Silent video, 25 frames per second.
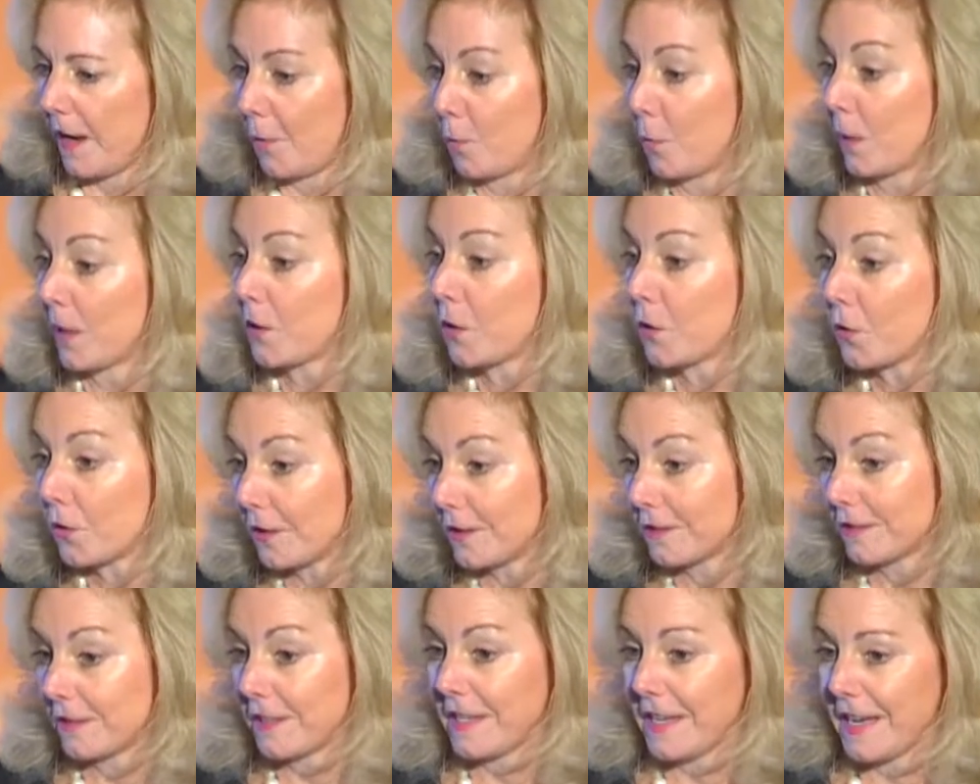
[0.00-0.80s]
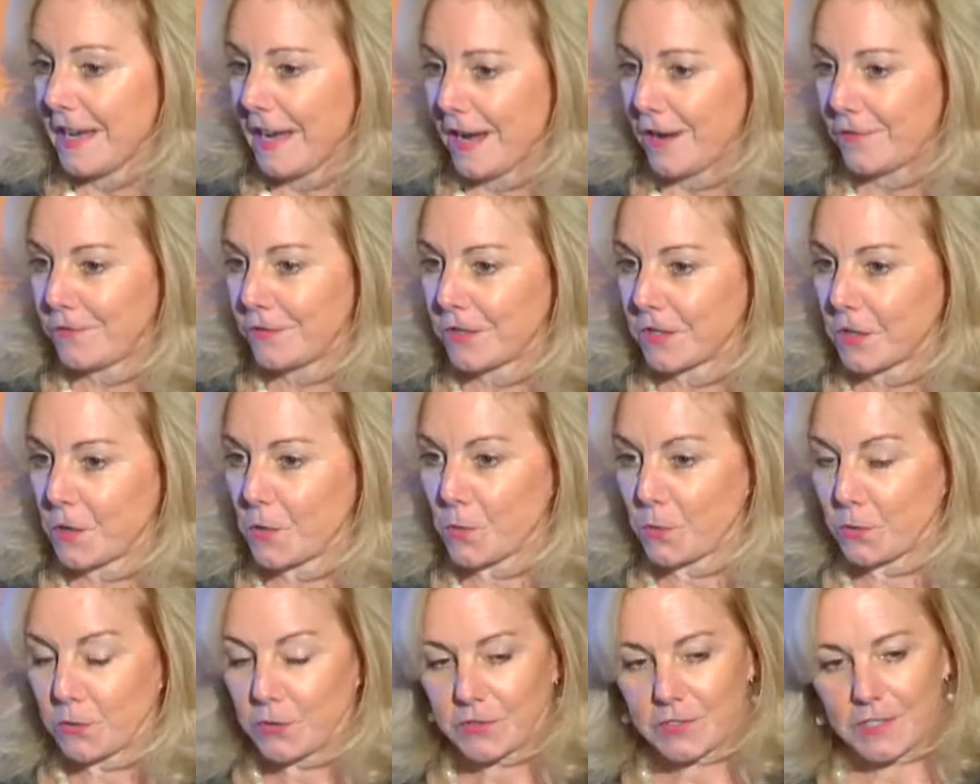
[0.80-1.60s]
We currently have
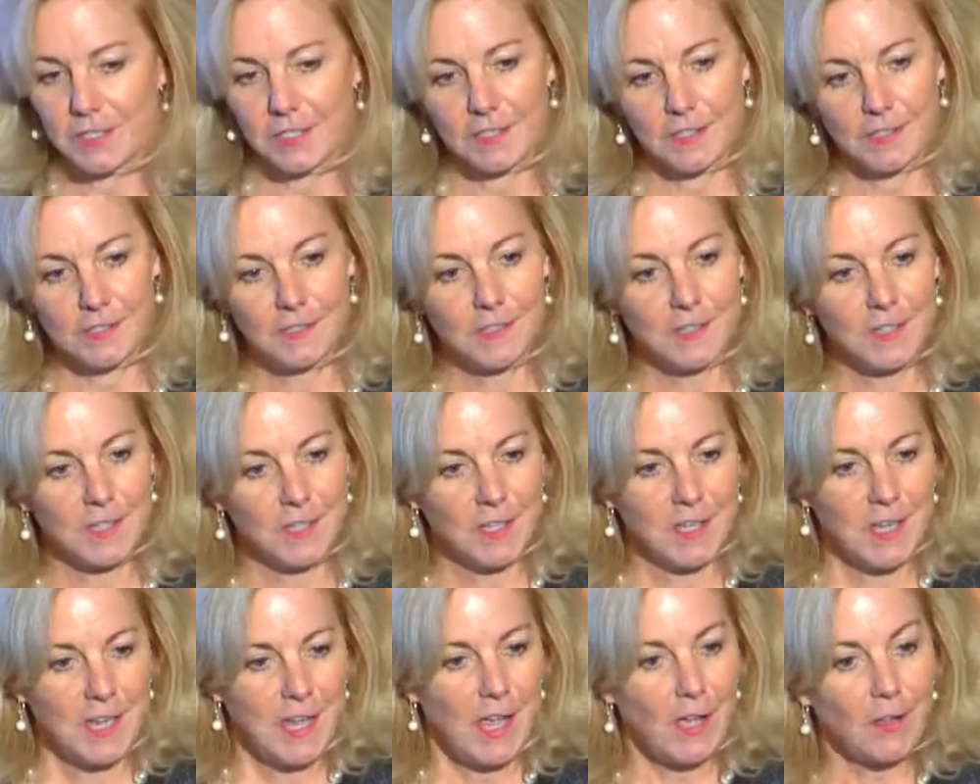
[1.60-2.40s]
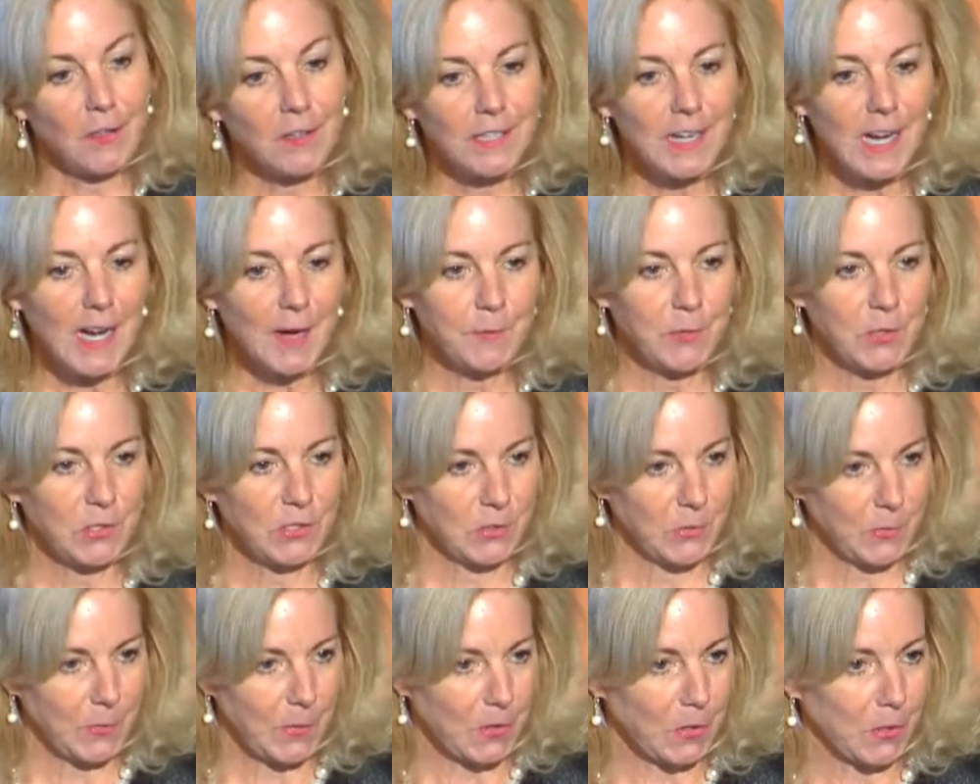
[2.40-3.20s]
Sikorsky helicopter
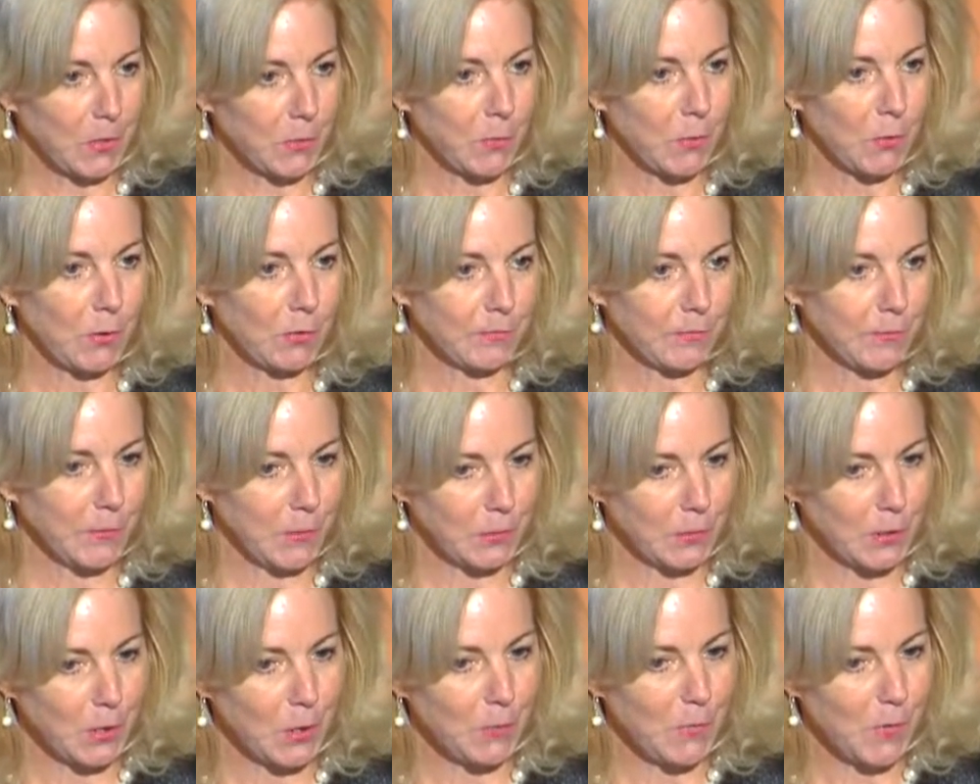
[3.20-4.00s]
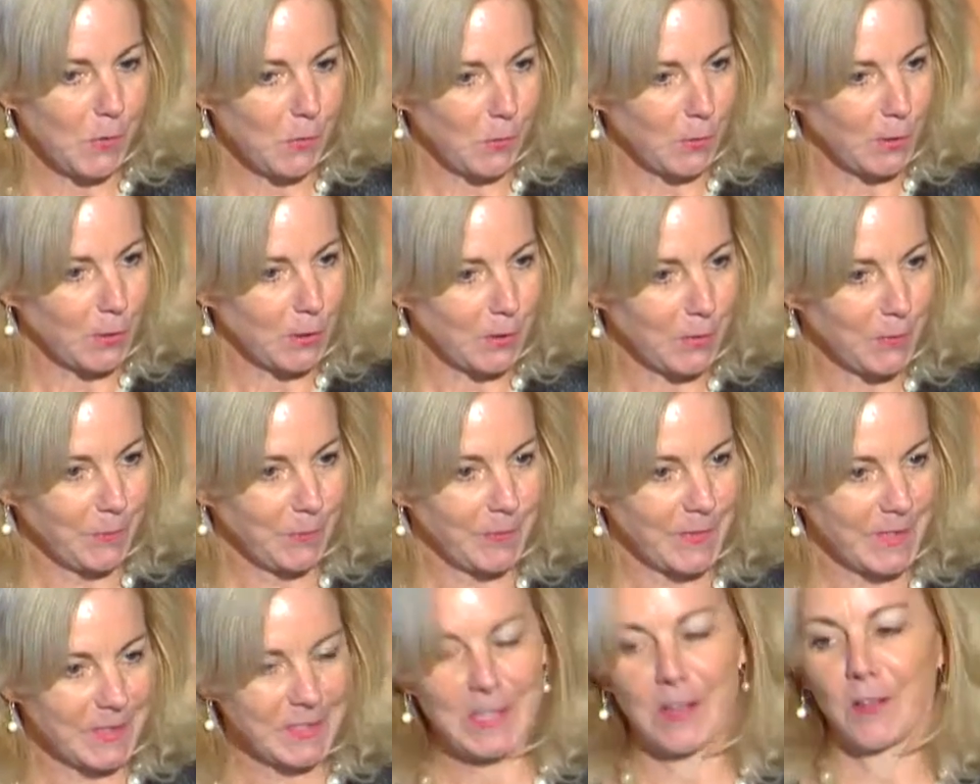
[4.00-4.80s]
as part of the portfolio, but we're
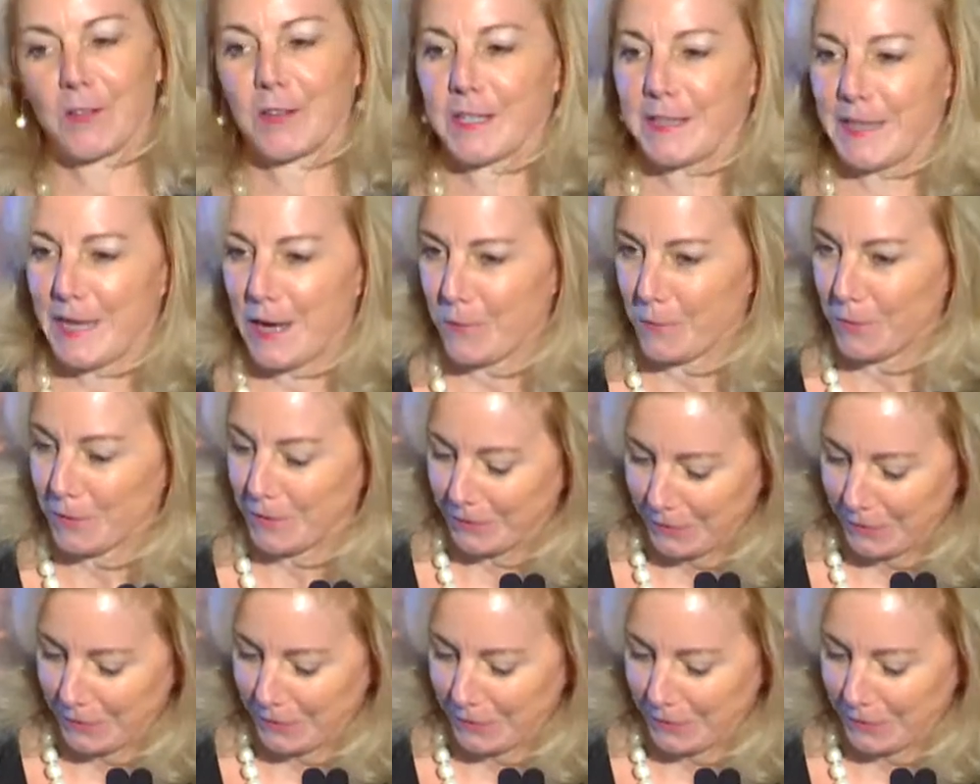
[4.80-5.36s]
selling that one,